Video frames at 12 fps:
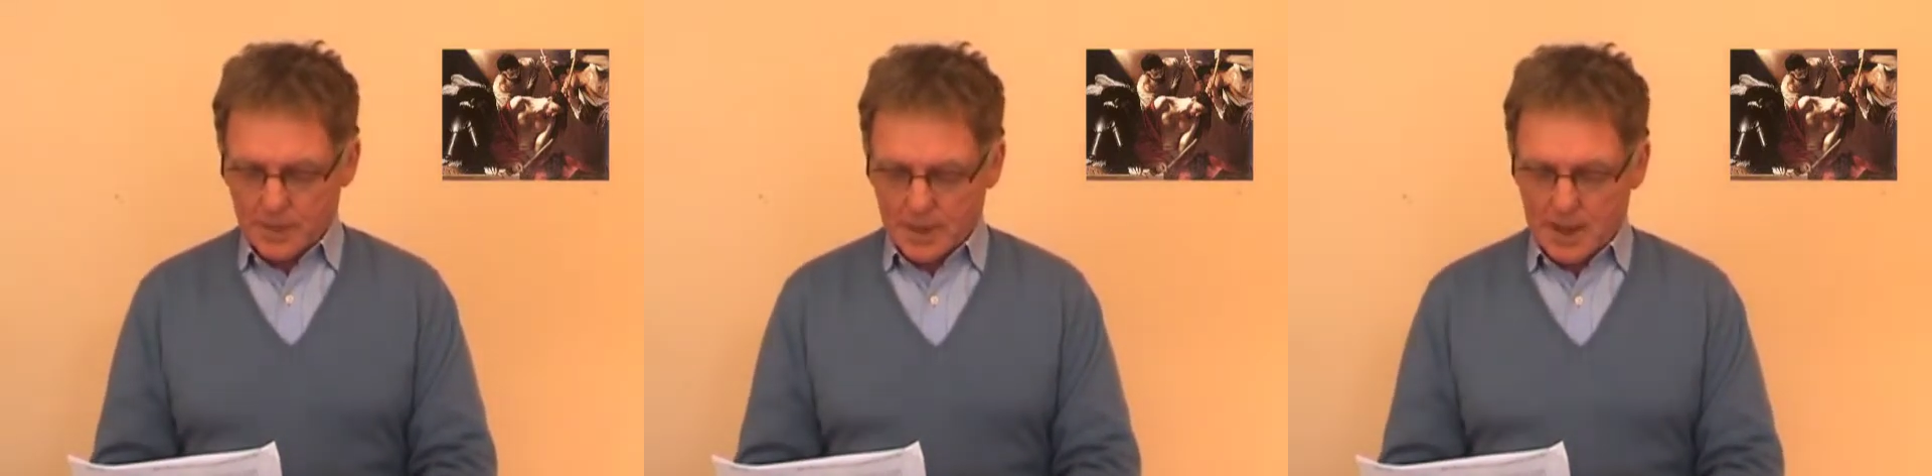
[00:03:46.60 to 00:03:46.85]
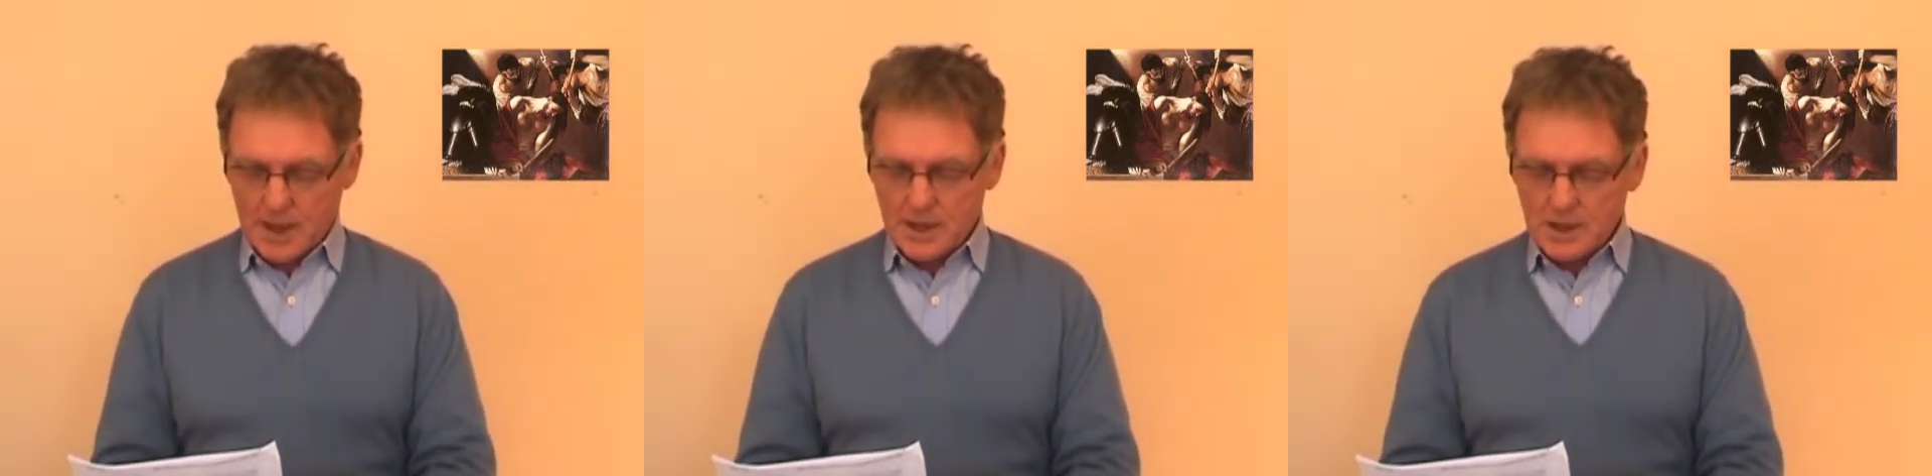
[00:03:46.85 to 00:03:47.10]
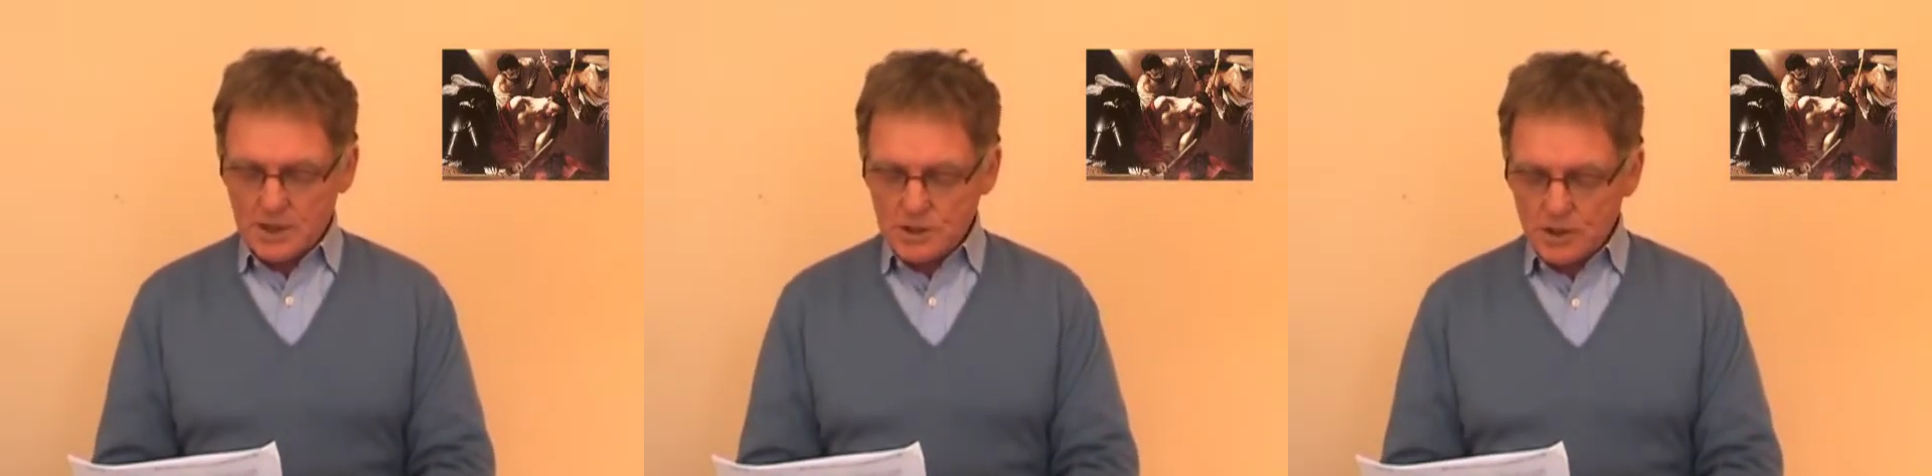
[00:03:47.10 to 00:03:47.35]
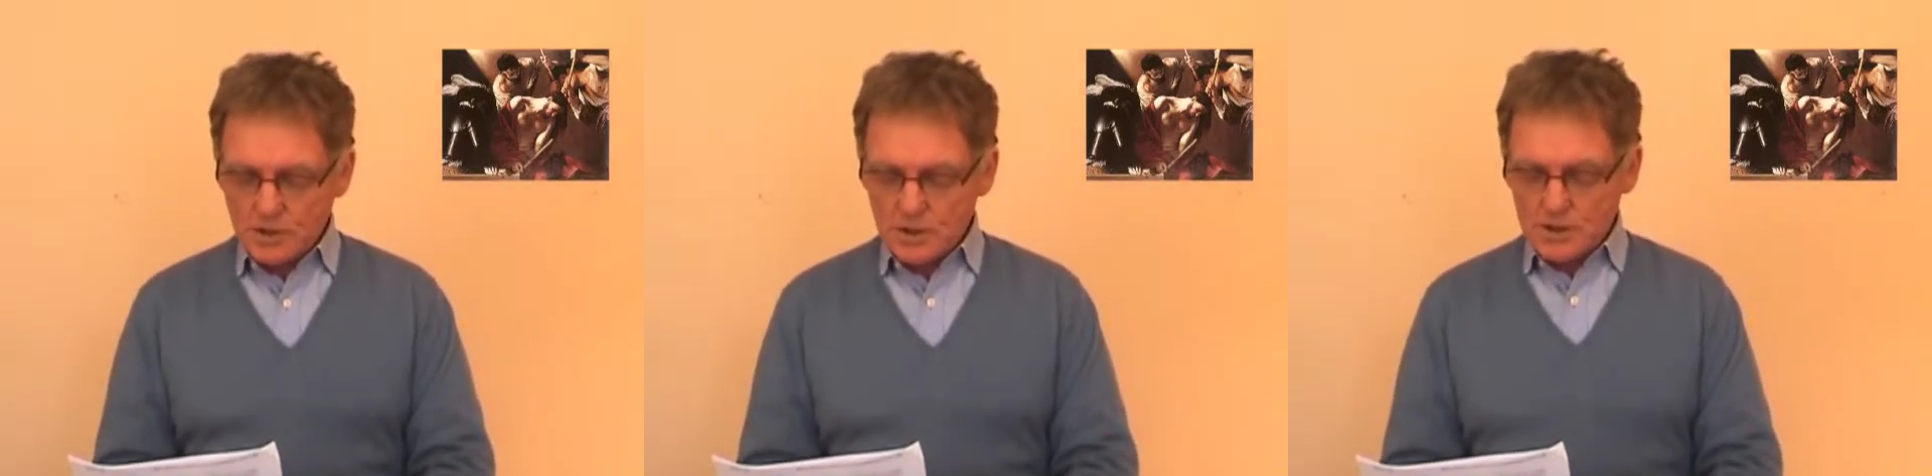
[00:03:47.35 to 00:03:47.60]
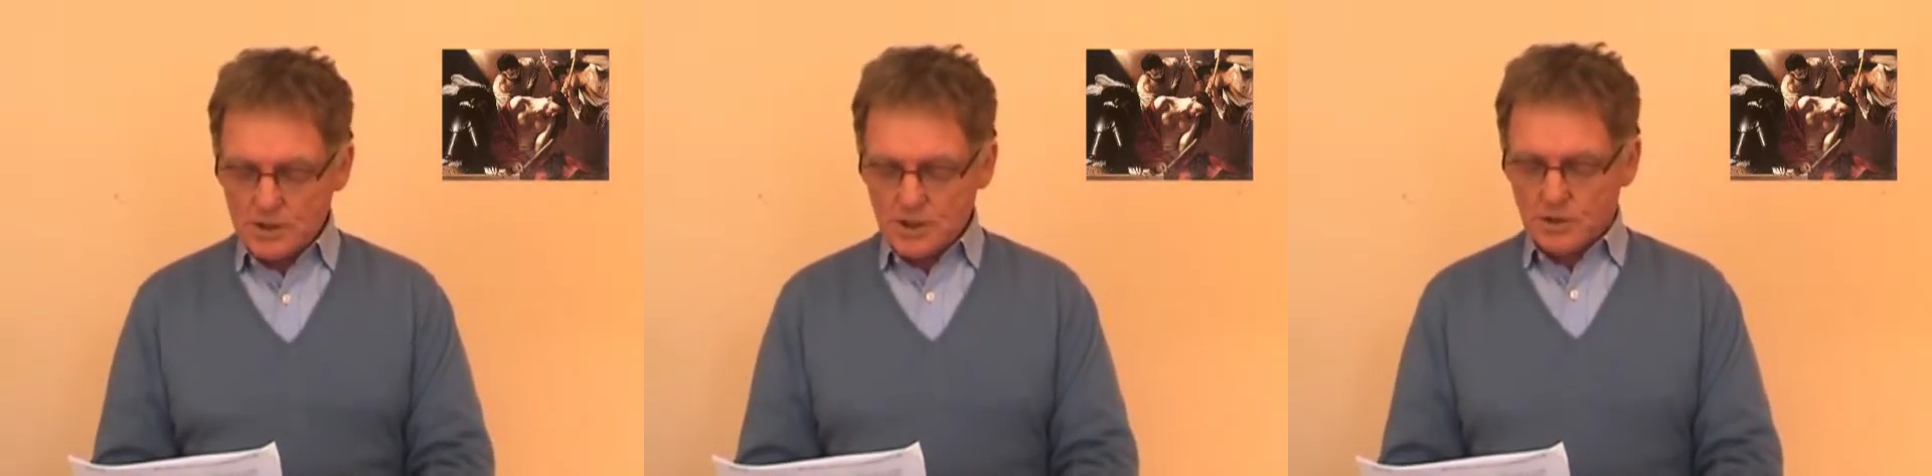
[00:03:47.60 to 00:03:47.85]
And he endures the